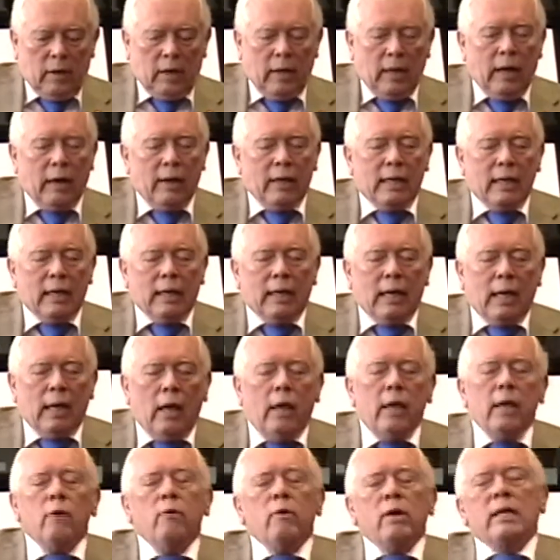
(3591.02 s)
Now
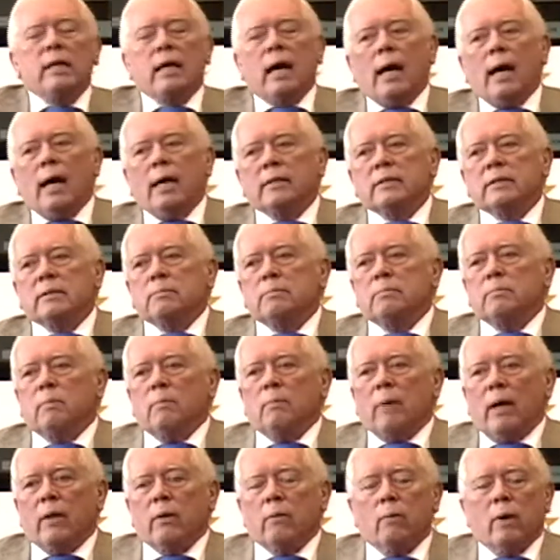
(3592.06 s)
Henry dies,
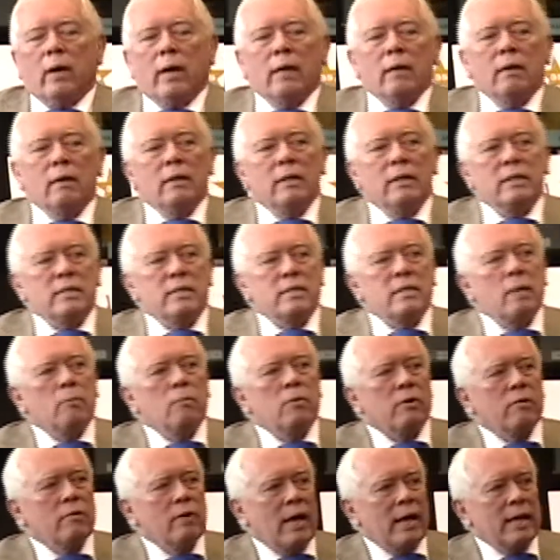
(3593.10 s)
by the way, in
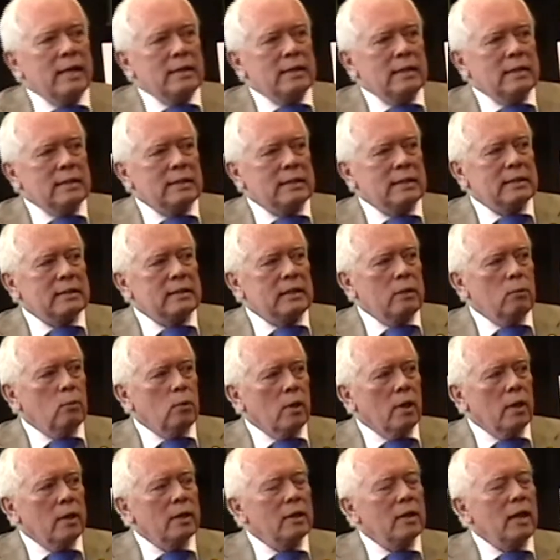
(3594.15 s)
December of
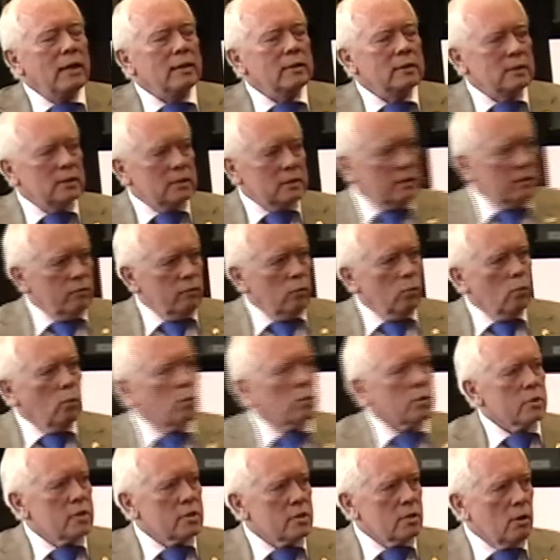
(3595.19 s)
1861 as the Civil
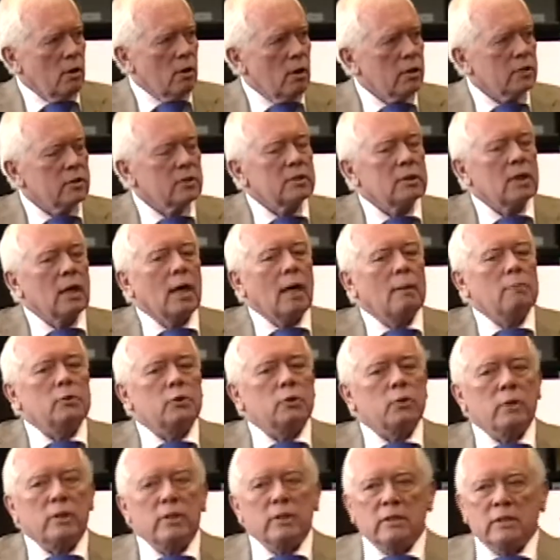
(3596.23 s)
War starts. I'm
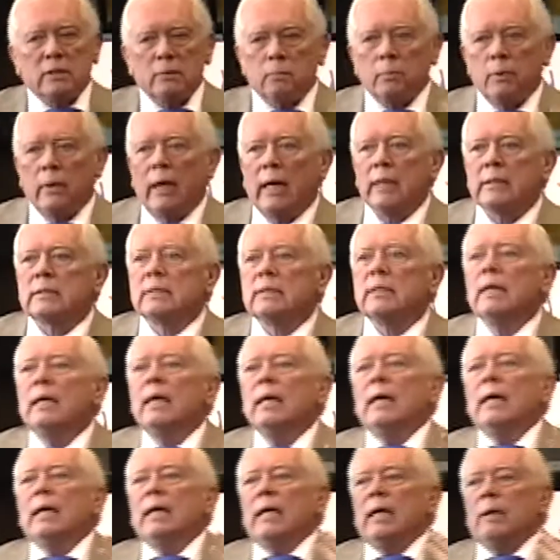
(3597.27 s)
sure he's depressed
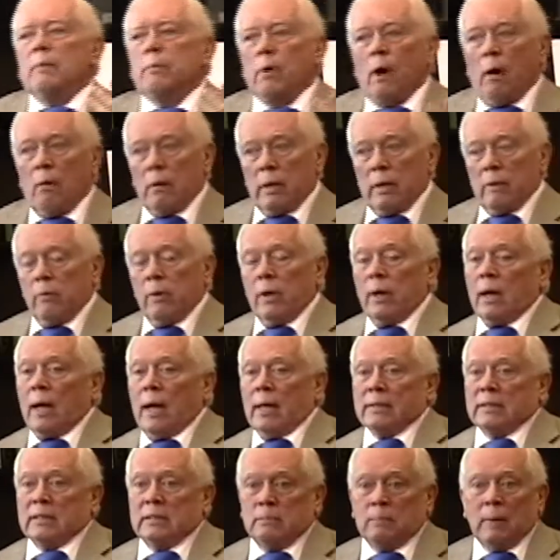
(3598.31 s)
he probably
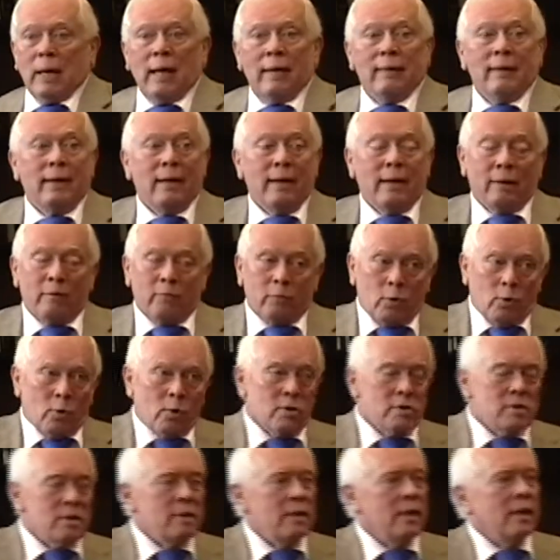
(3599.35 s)
realizes by then, of
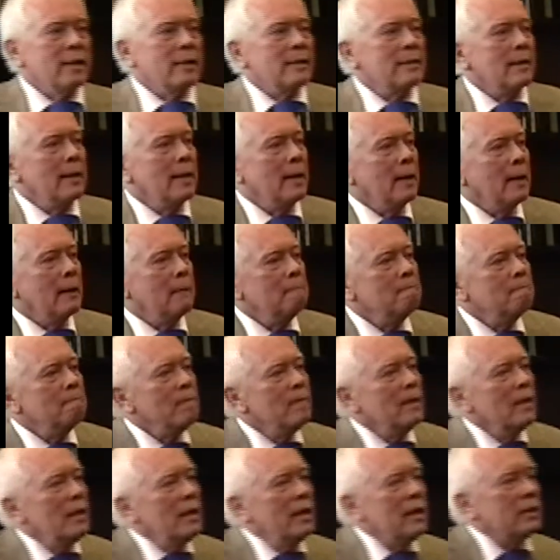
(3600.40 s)
course, that um,
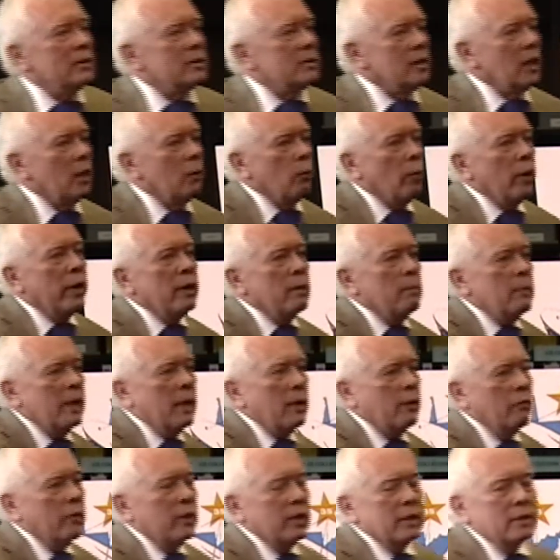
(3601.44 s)
his son William
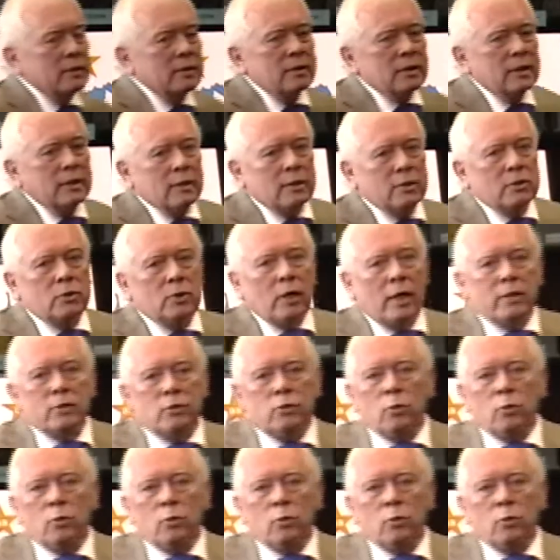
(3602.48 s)
Henry is, is, has